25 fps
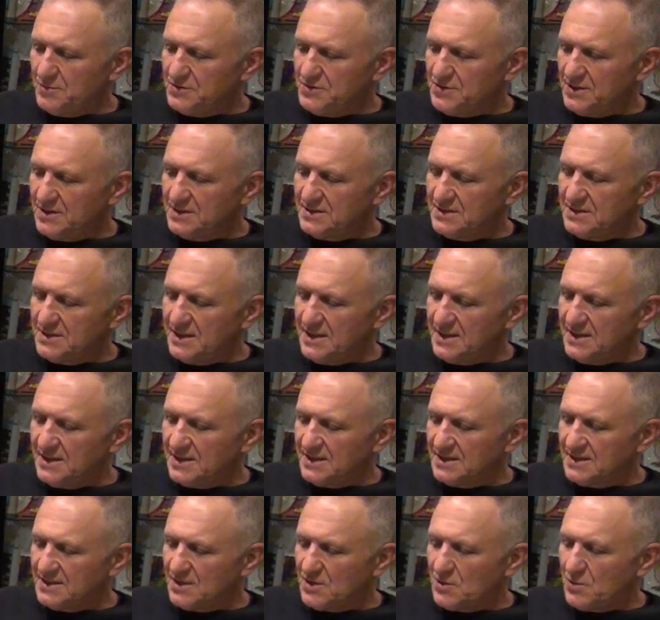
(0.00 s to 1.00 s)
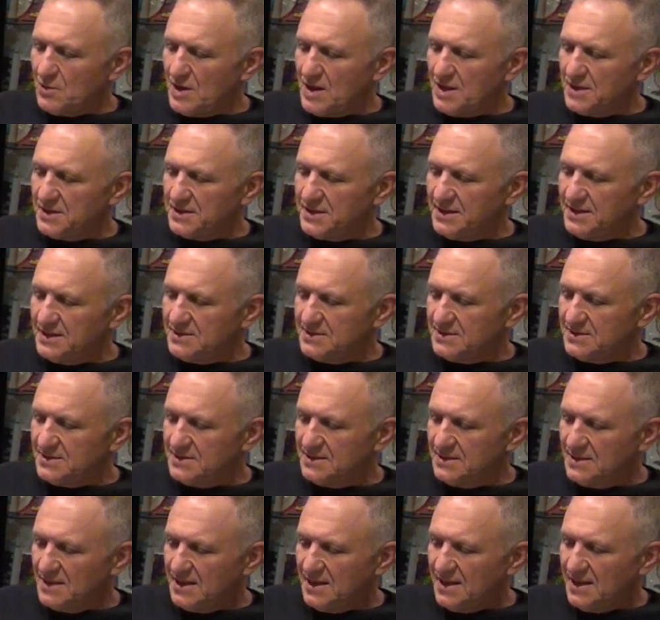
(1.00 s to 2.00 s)
but you can see that the quality
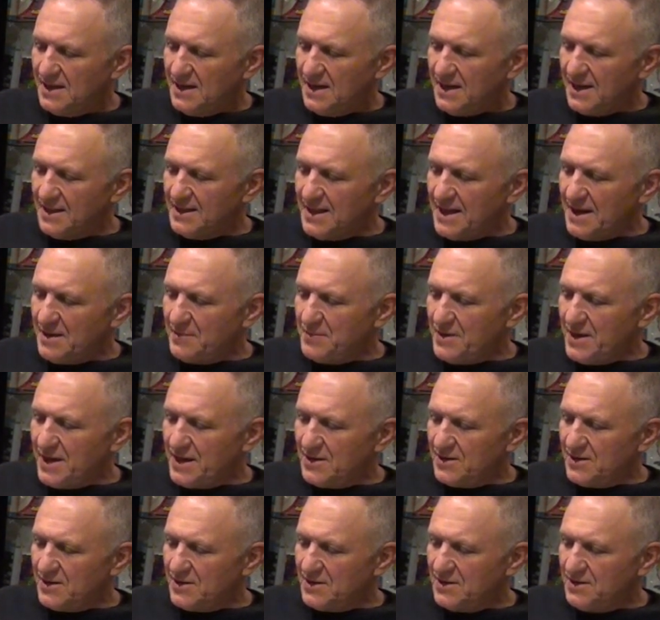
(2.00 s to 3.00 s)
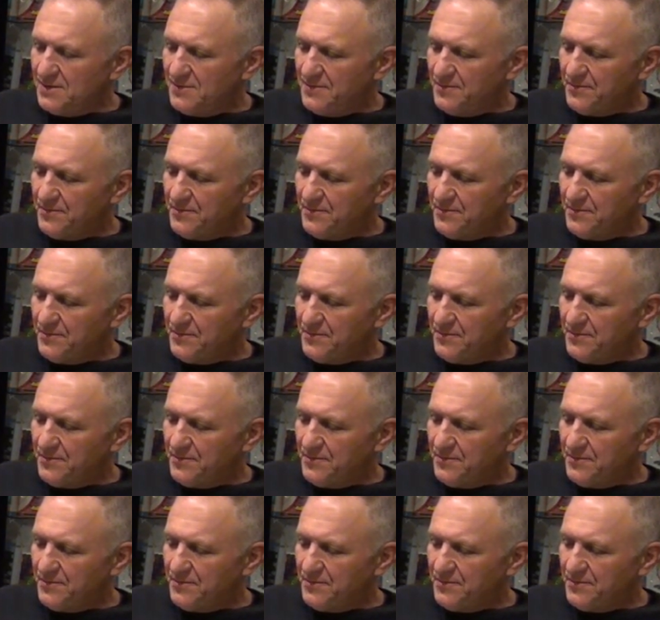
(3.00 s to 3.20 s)
is a lot better